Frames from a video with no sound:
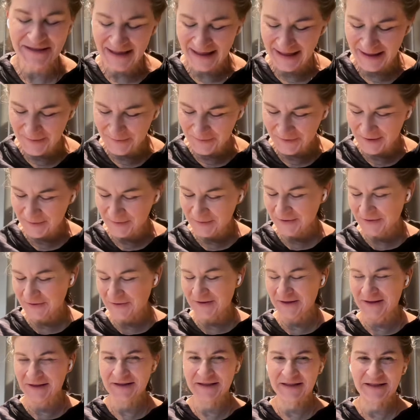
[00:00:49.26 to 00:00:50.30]
time. We were
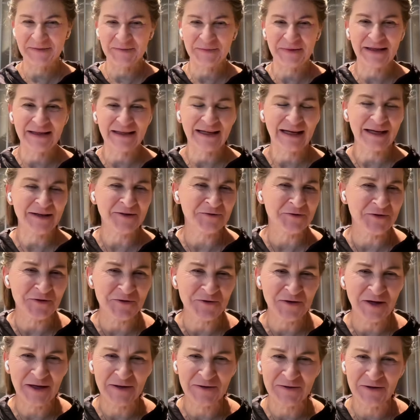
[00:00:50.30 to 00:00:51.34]
going to speak, I don't
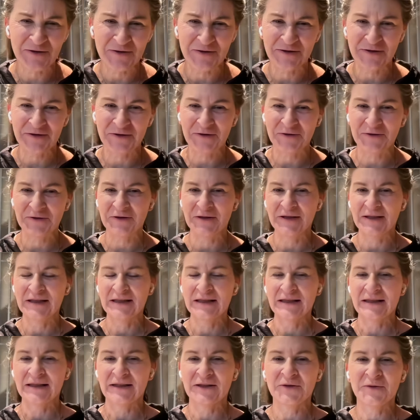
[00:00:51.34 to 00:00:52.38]
know how long ago.
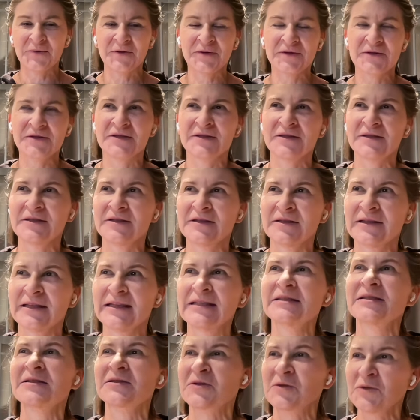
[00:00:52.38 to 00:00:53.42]
You were
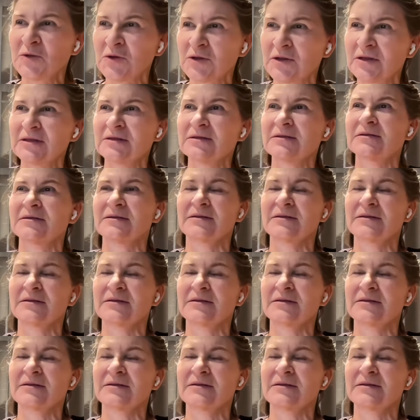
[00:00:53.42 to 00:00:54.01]
in school